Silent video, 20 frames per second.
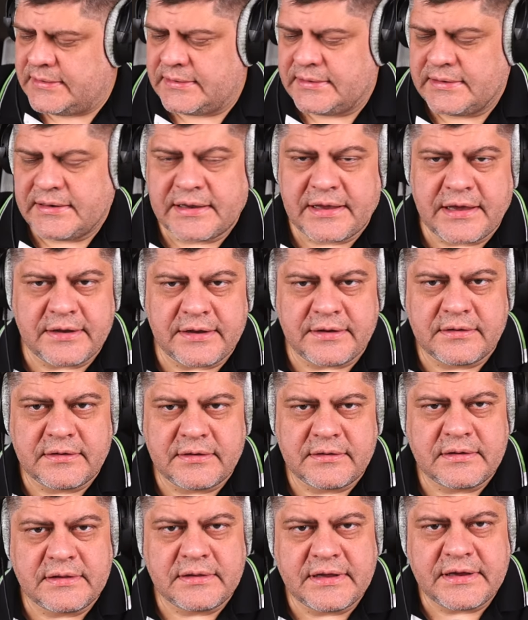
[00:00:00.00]
again
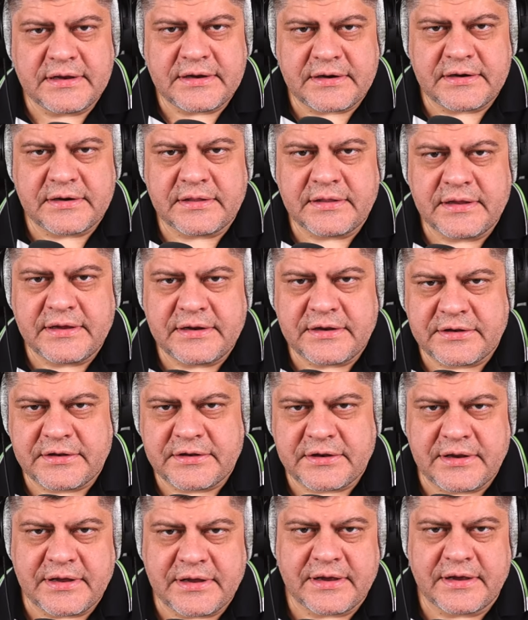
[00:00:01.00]
later later
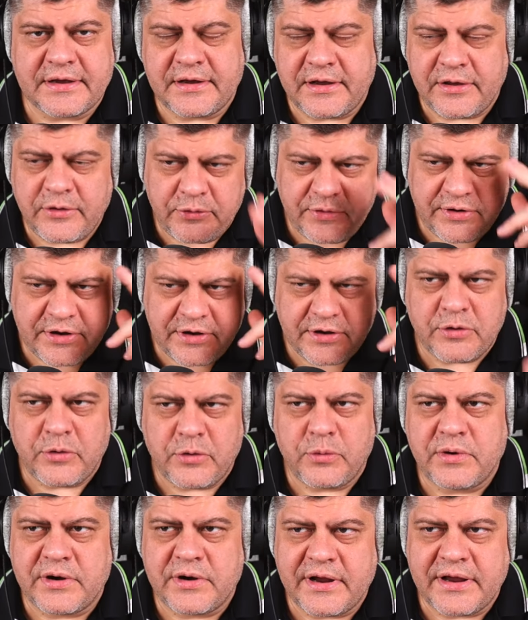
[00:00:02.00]
today. I already
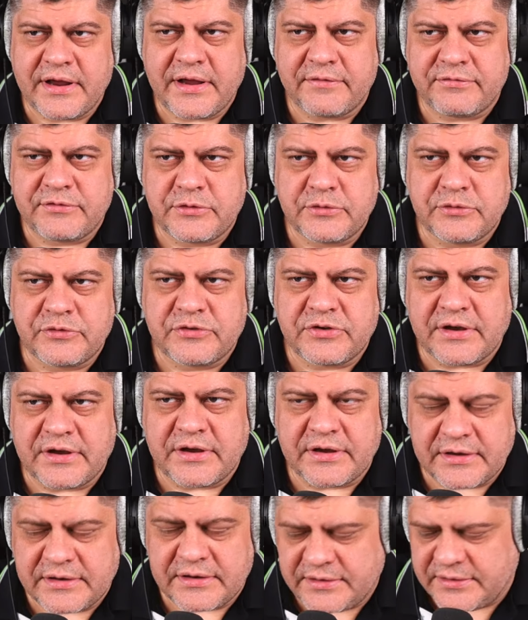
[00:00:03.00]
know what I have to
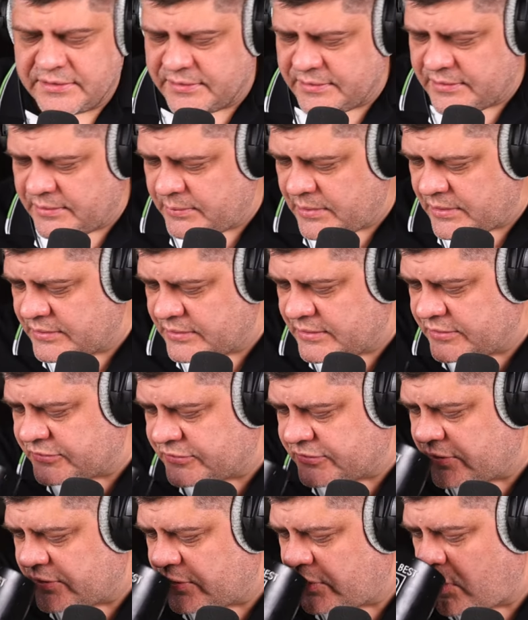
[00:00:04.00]
say about this.